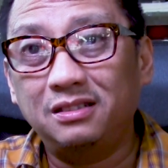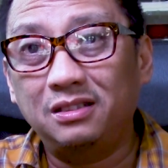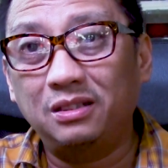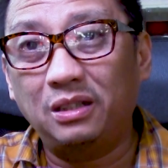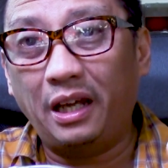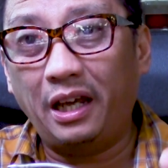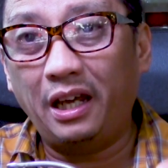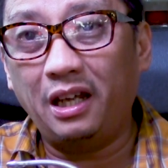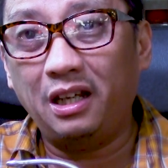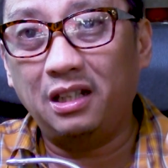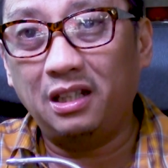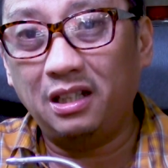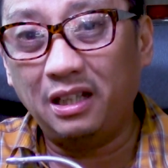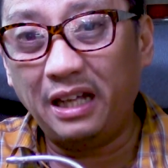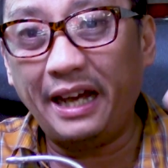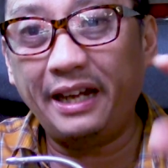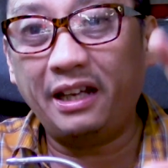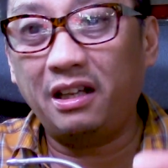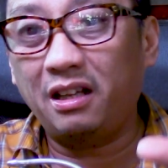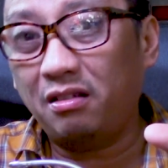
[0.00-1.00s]
Okay?
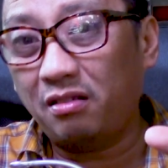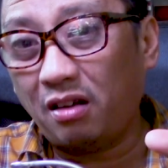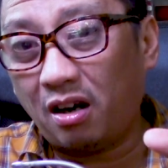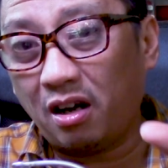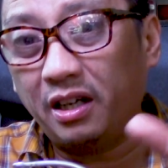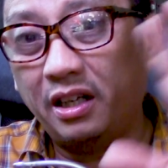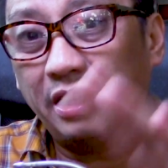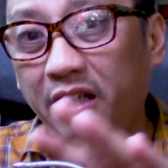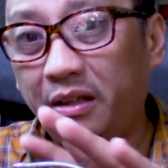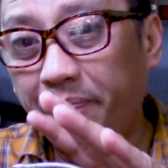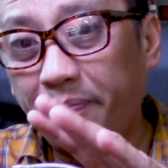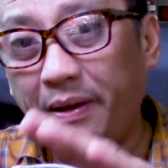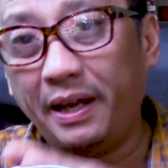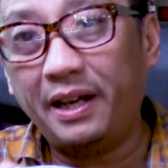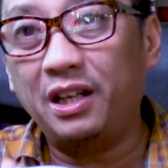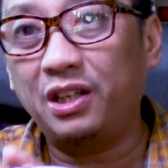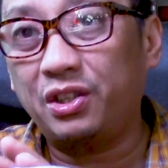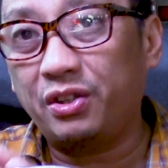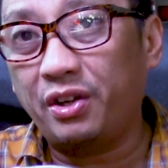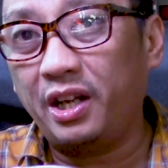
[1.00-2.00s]
Light hardly
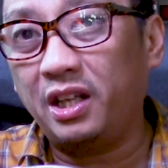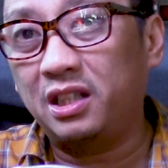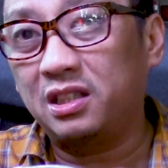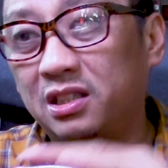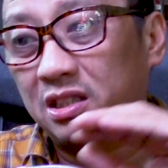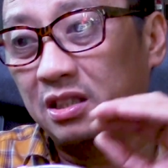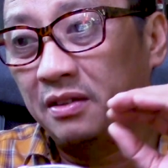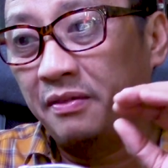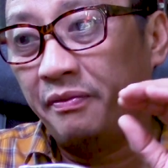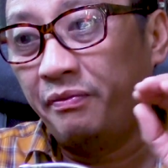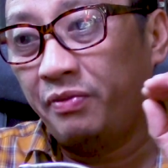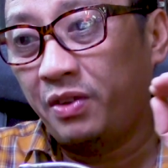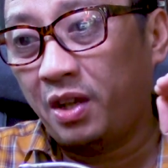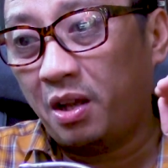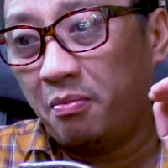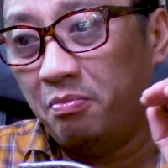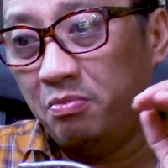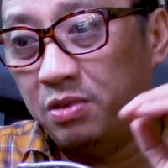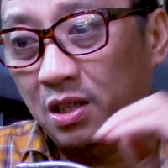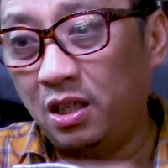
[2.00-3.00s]
penetrates
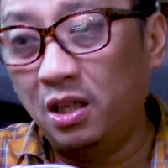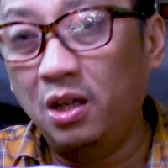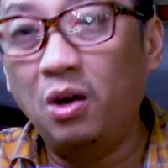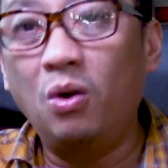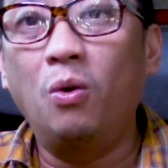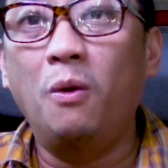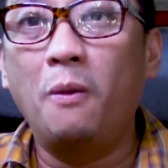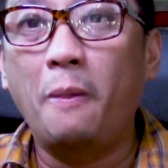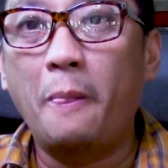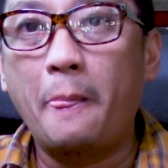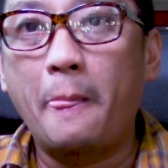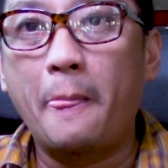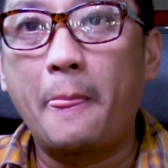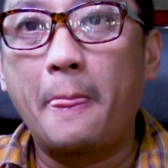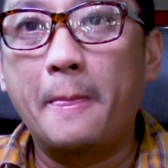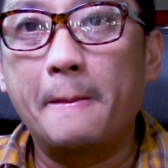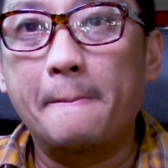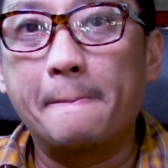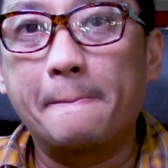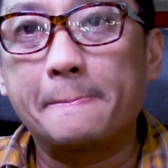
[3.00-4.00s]
below
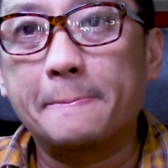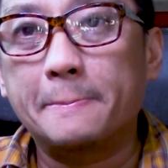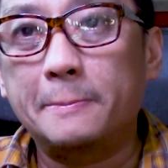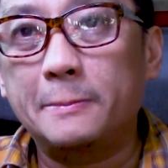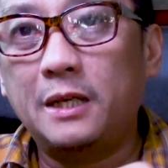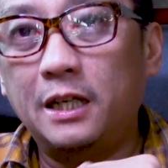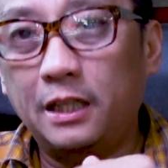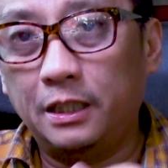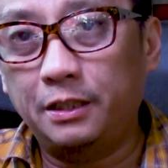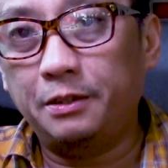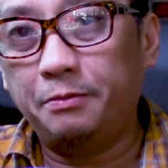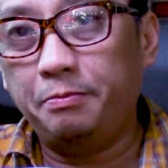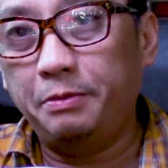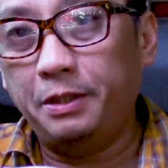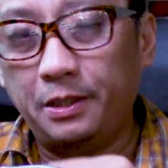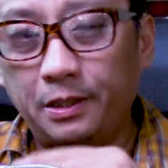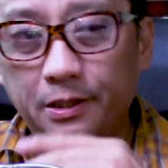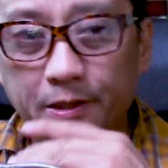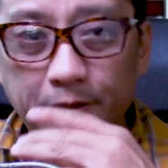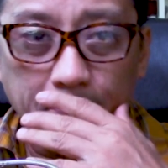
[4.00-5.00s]
100
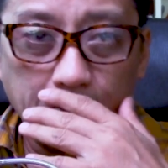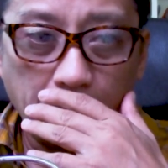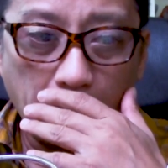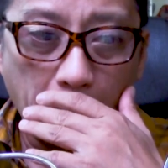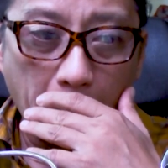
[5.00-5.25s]
meters.